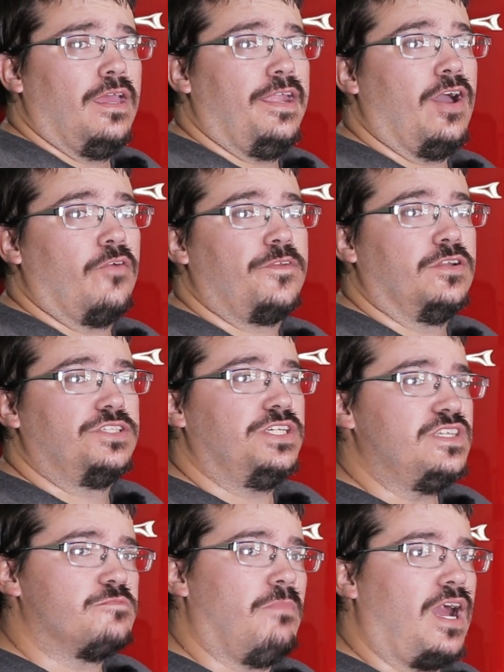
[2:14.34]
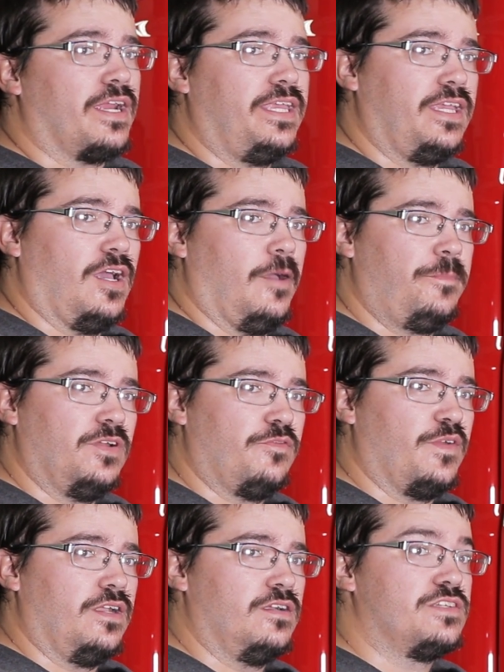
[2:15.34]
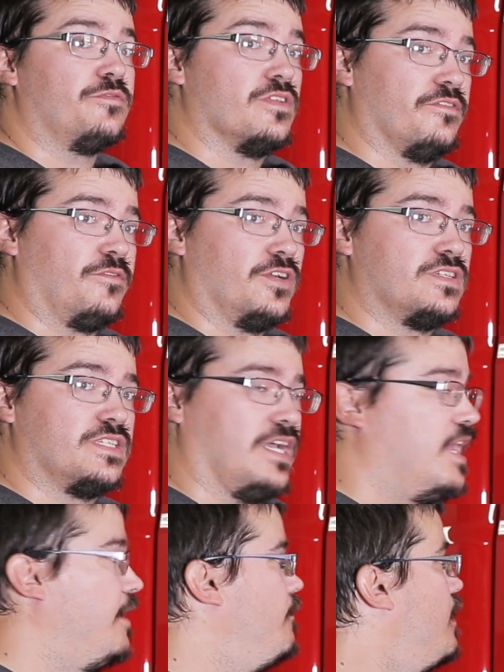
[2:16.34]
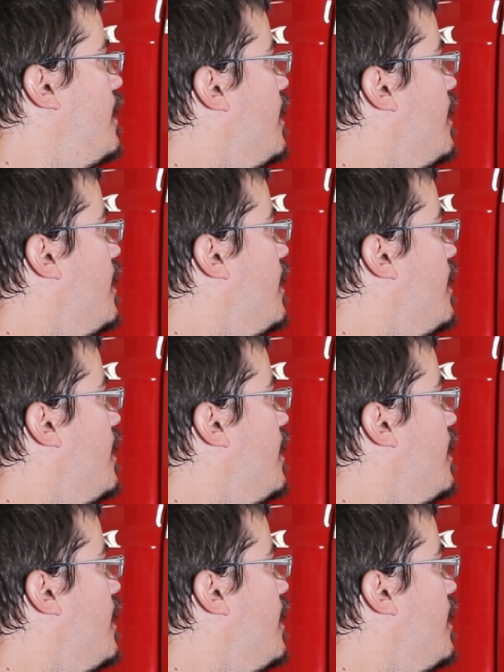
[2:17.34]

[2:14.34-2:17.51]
Now, if you're just mocking up your fenders for the first time,